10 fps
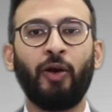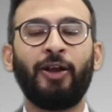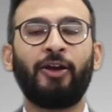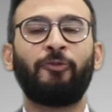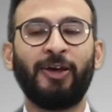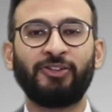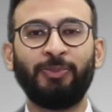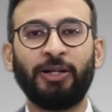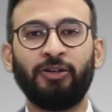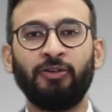in an
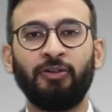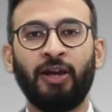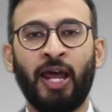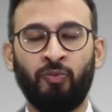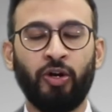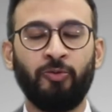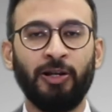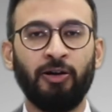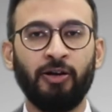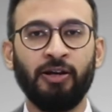investment, and what did we
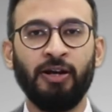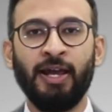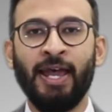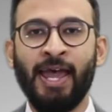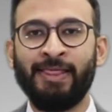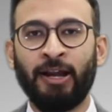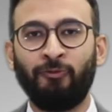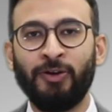learn? That we